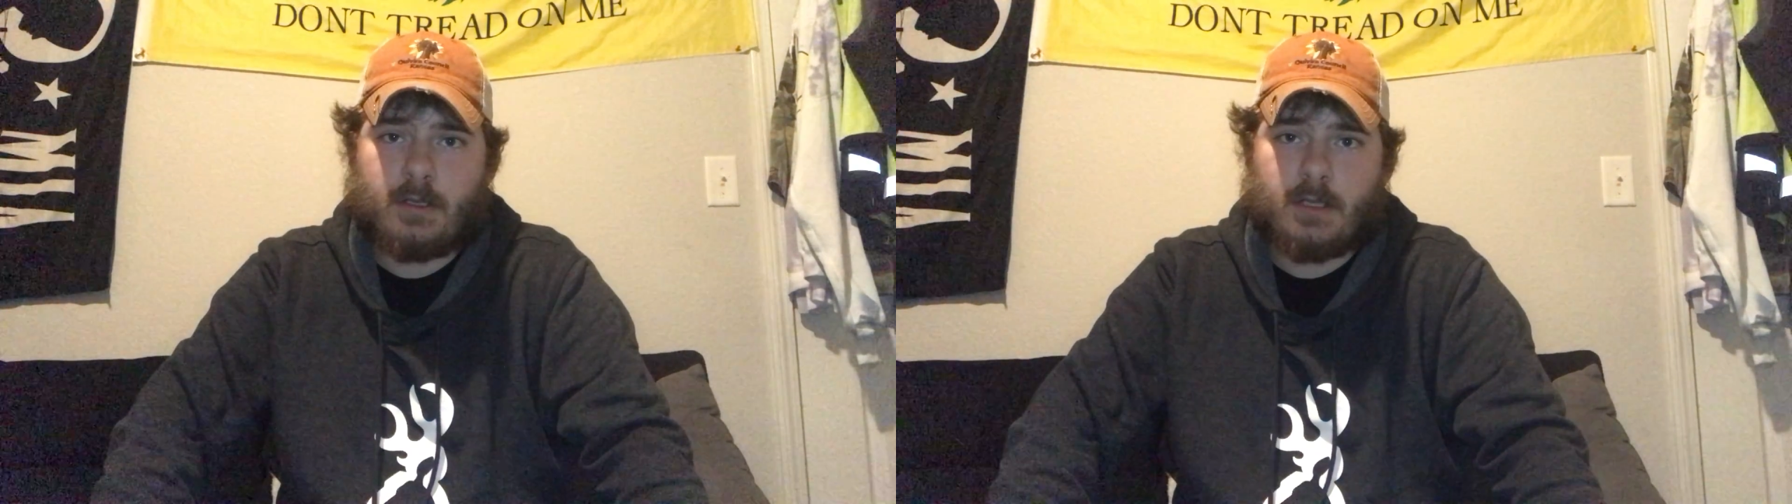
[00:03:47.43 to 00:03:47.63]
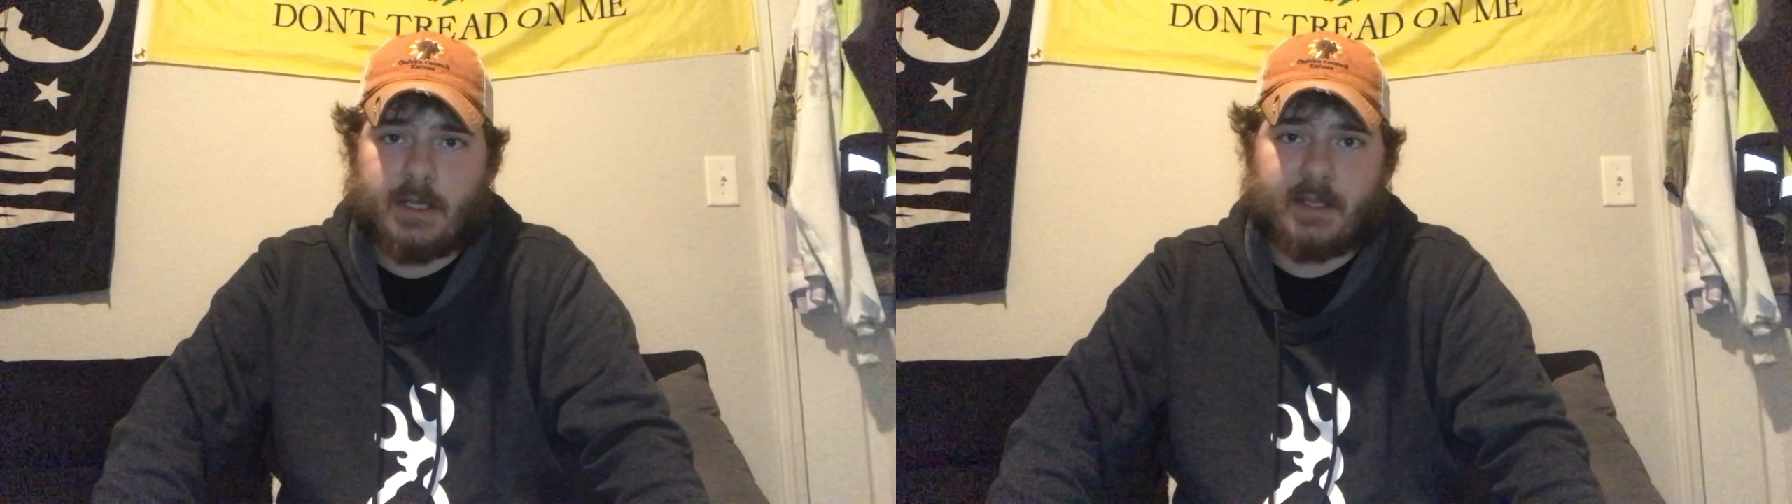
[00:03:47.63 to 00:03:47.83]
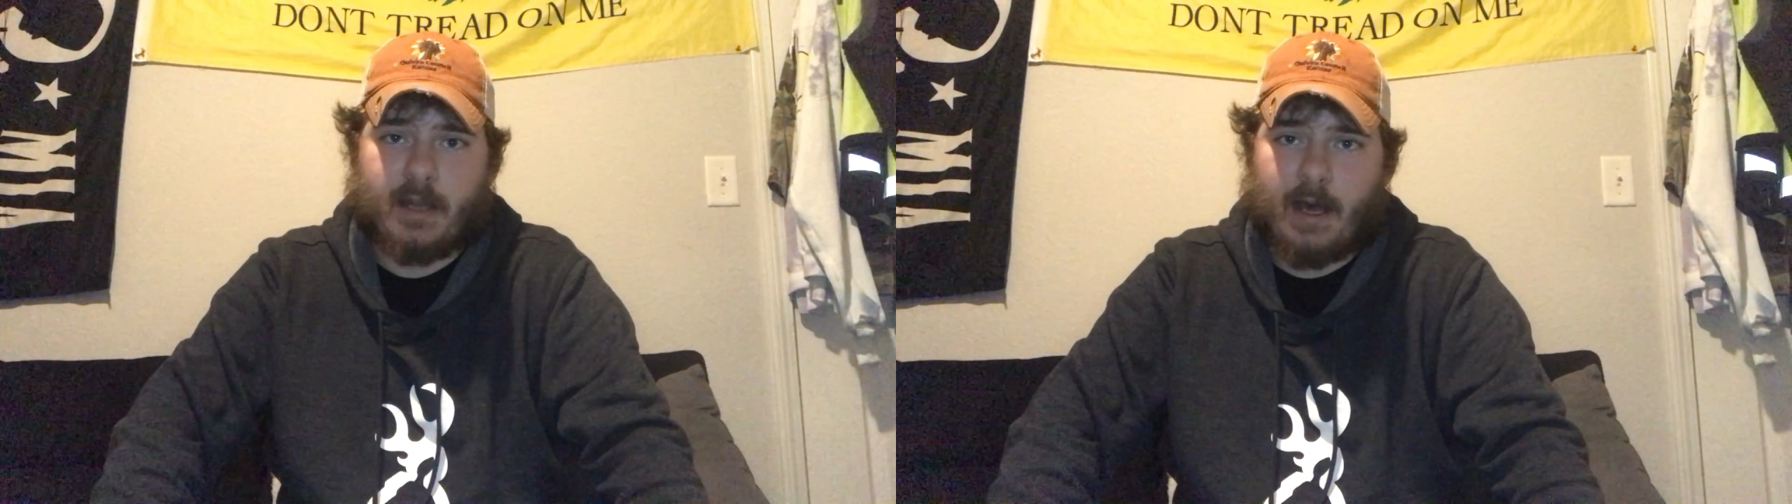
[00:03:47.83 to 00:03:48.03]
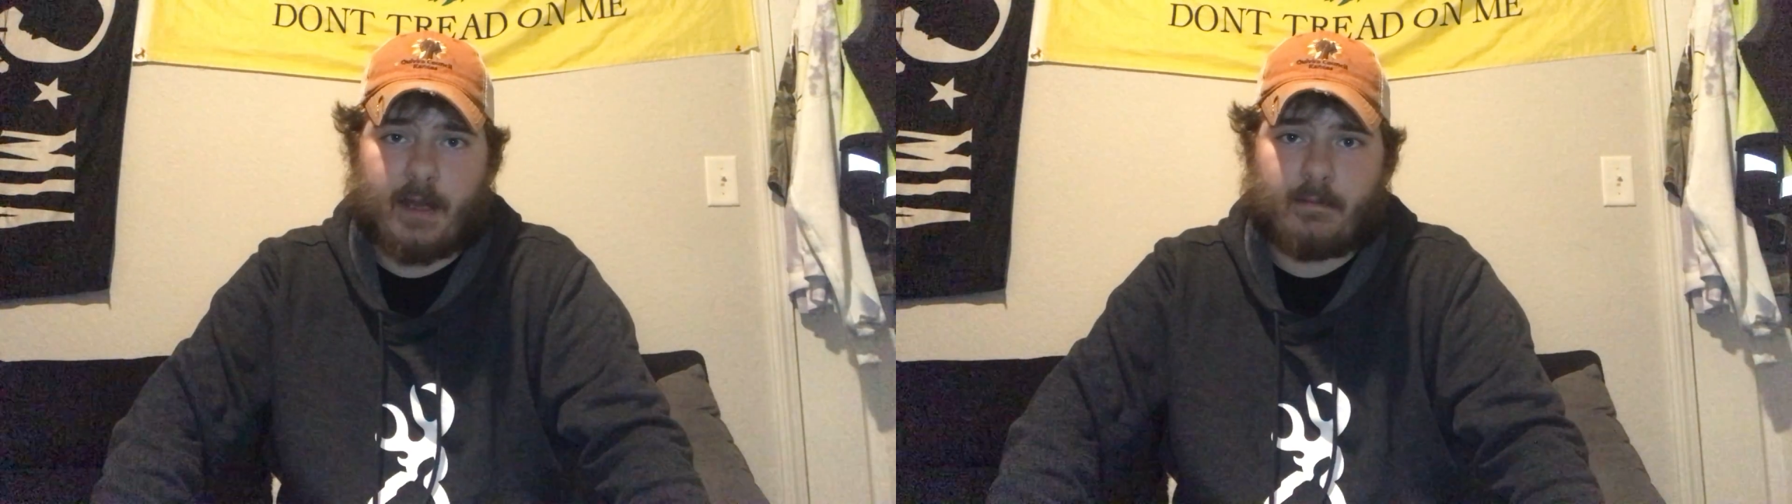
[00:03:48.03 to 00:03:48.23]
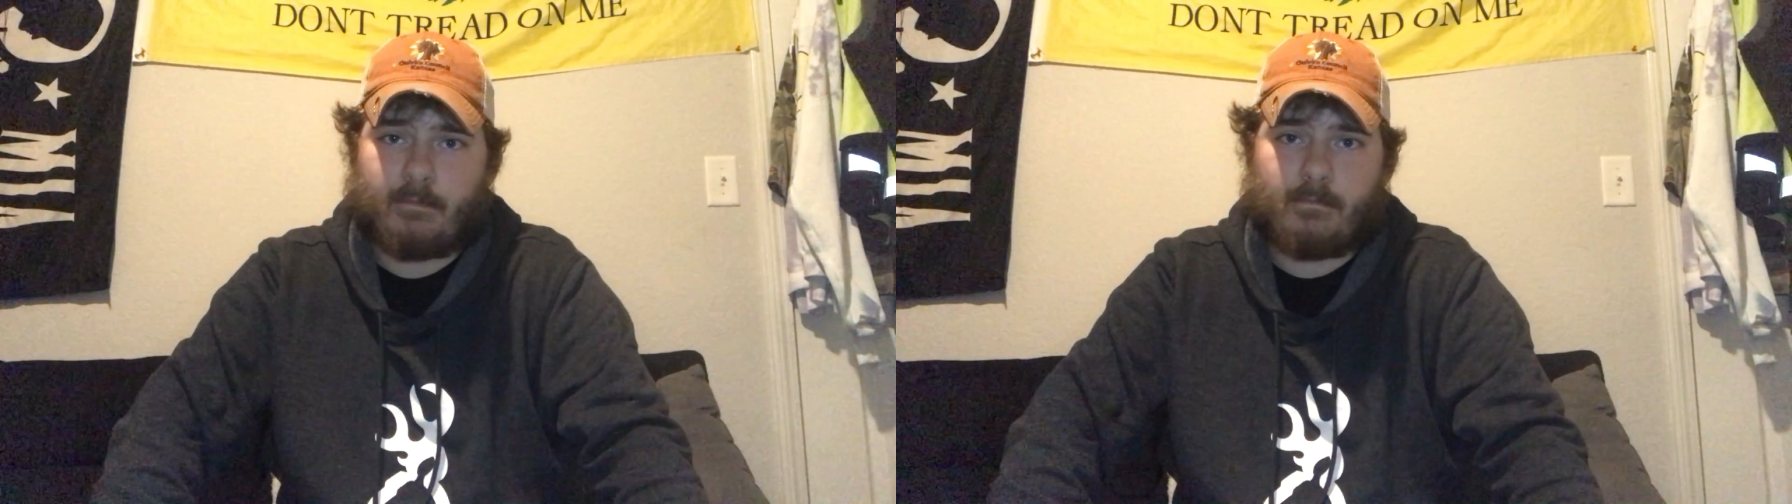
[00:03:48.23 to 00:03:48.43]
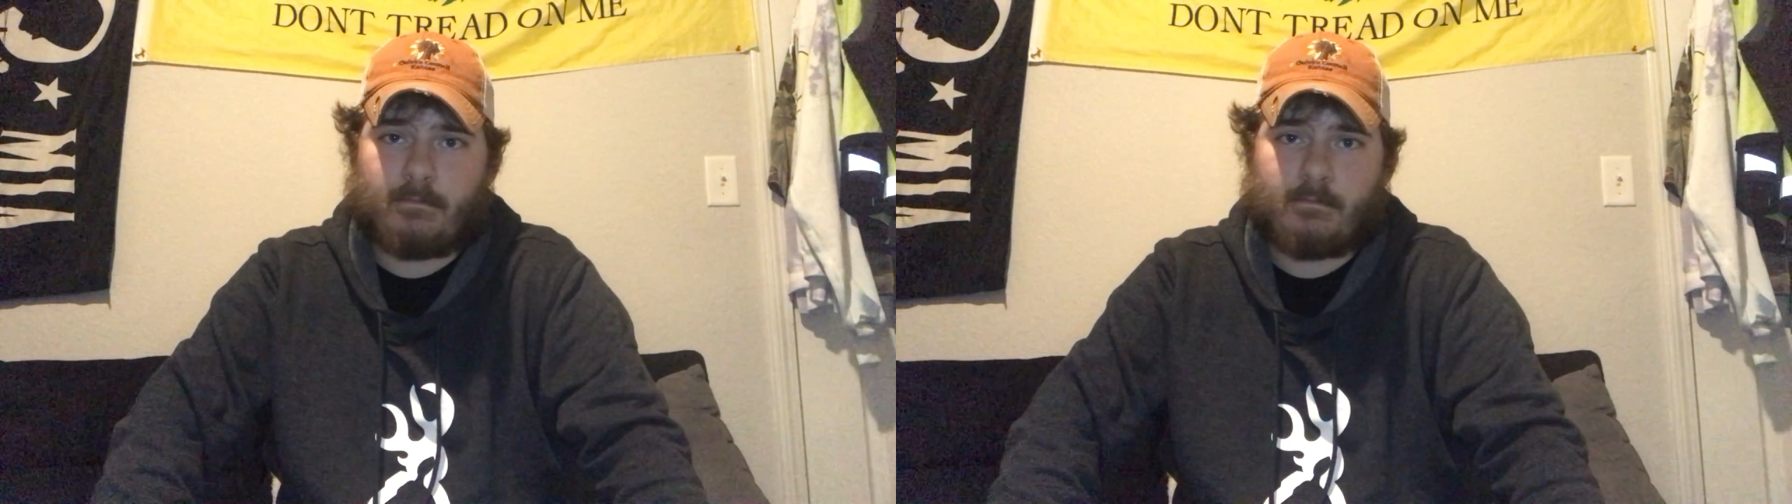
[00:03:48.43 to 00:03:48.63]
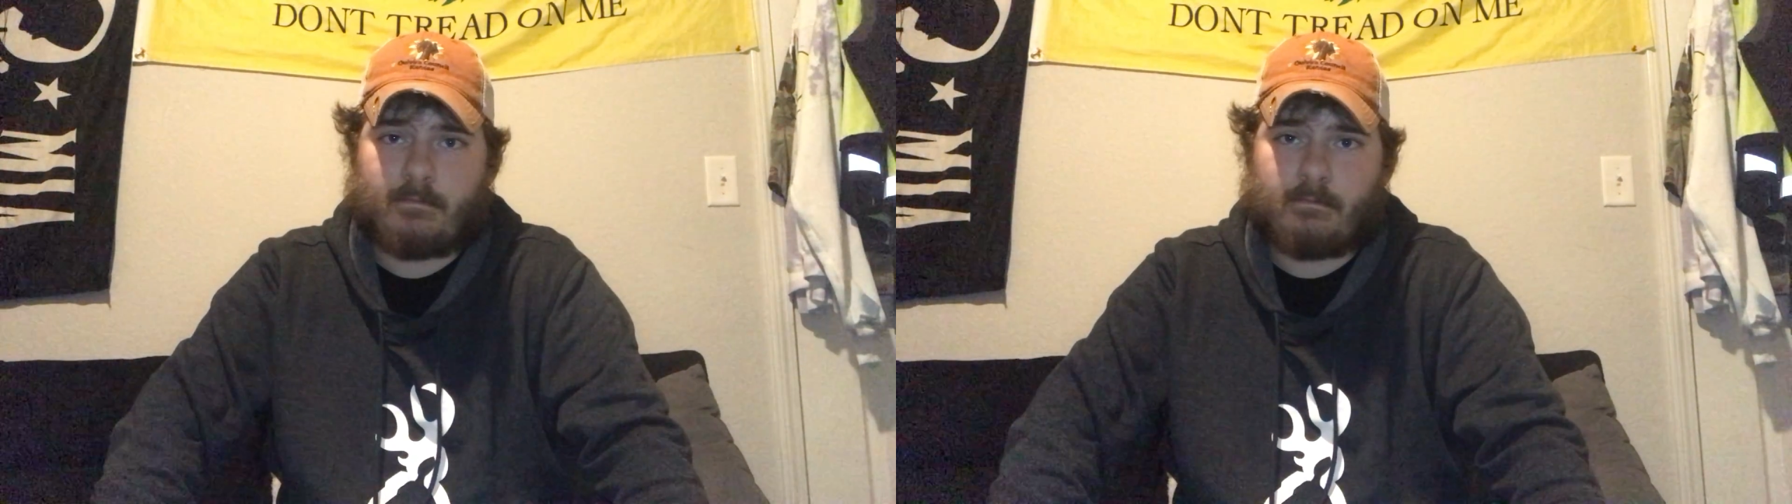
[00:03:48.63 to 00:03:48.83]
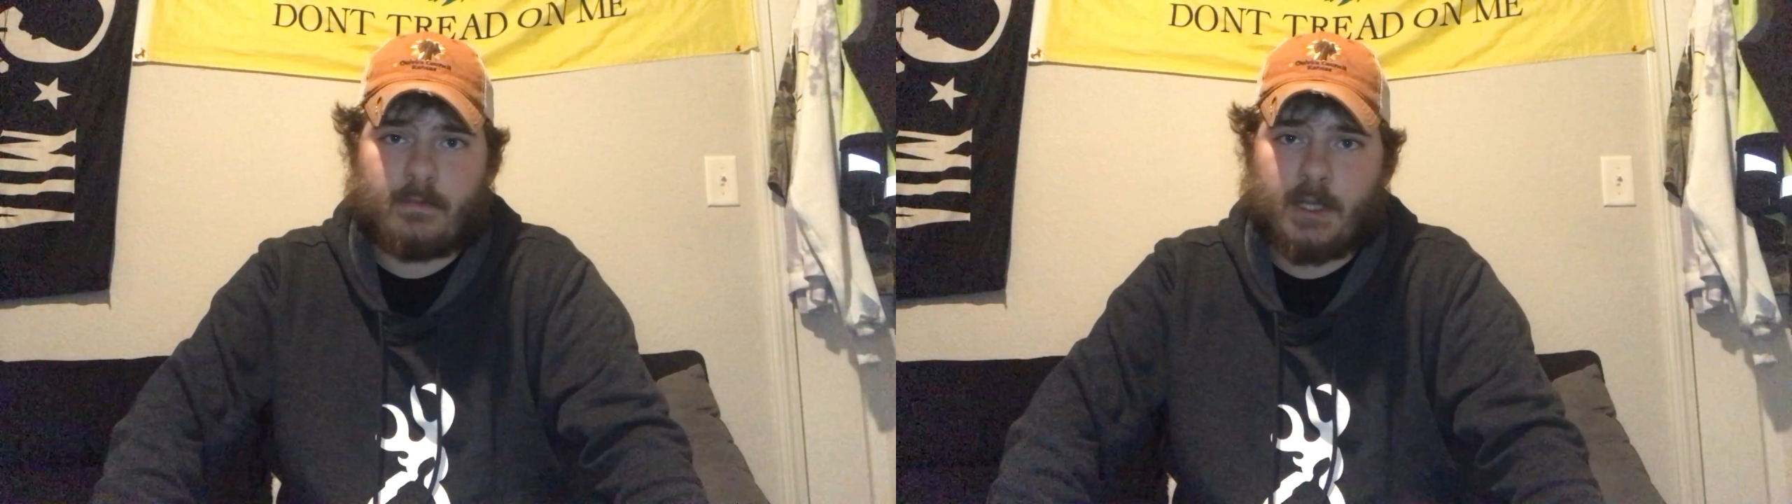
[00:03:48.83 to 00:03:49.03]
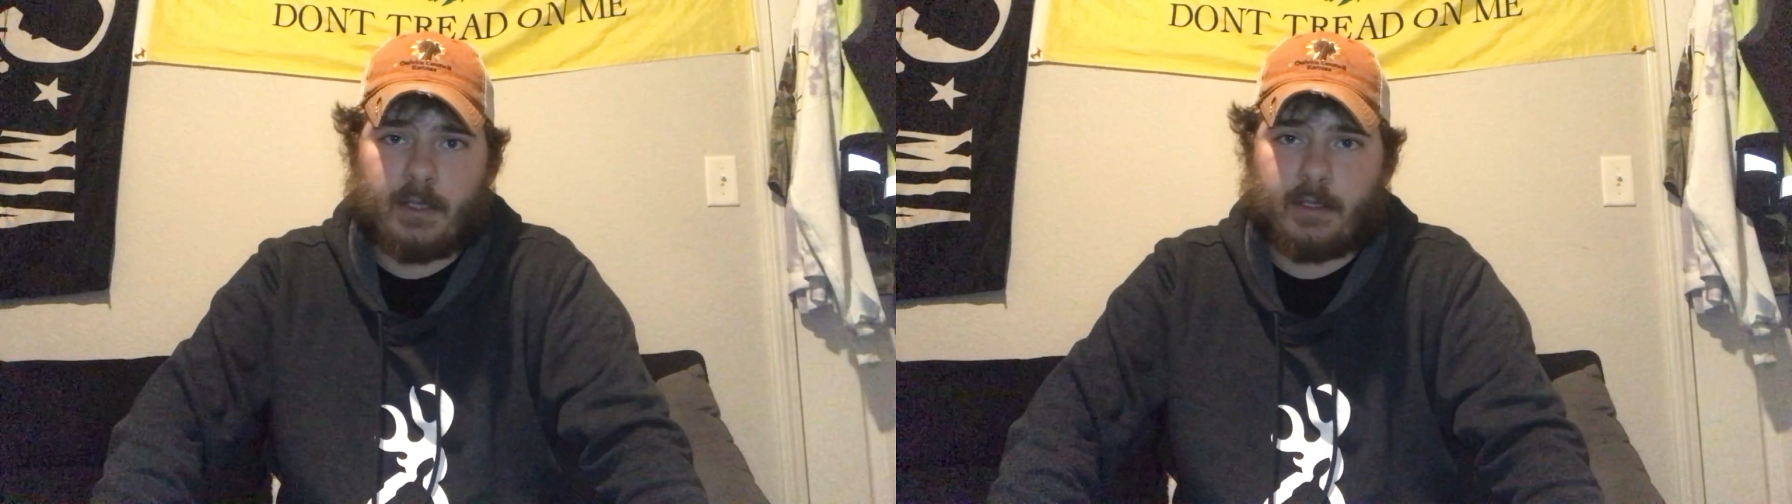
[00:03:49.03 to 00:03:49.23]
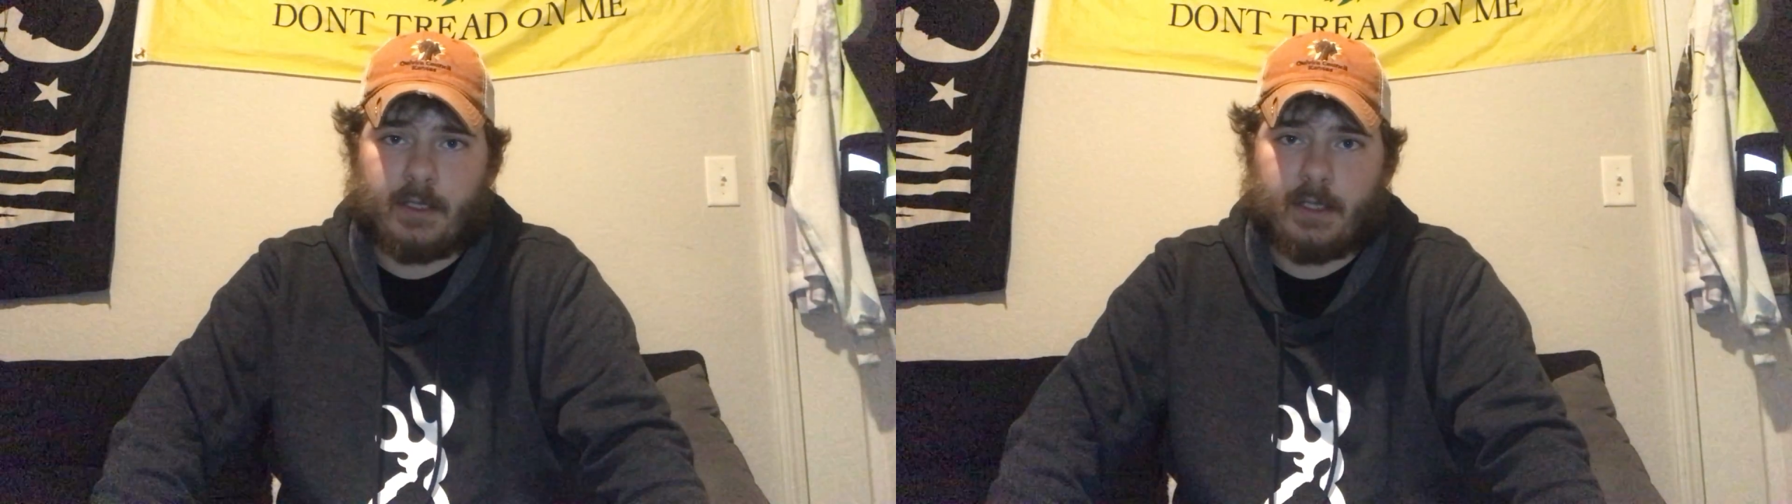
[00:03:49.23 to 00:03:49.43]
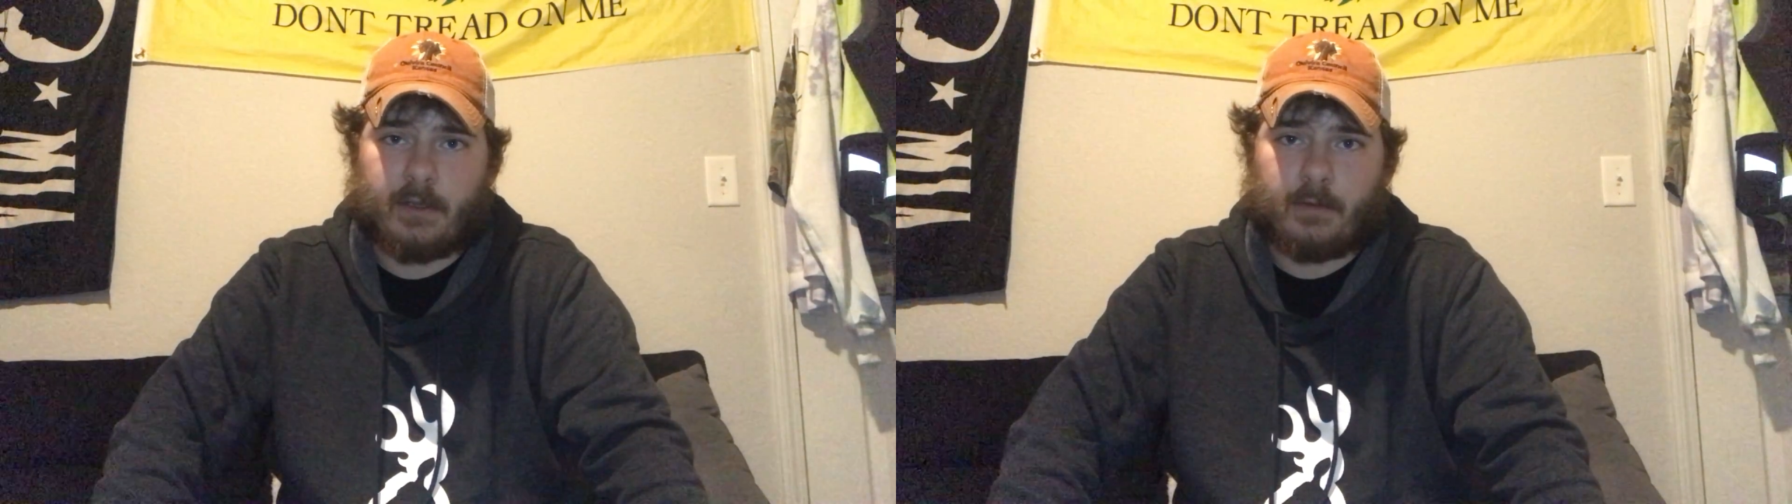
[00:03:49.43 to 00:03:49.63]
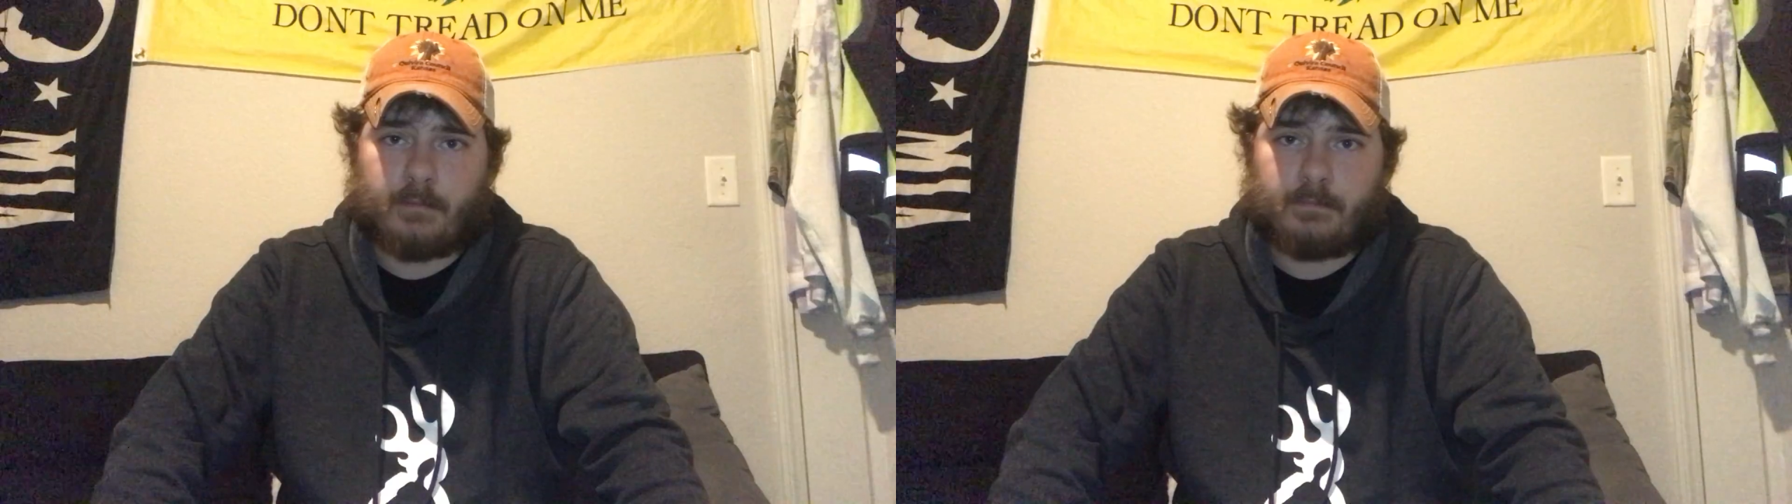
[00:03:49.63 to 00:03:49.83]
It's not a good deal.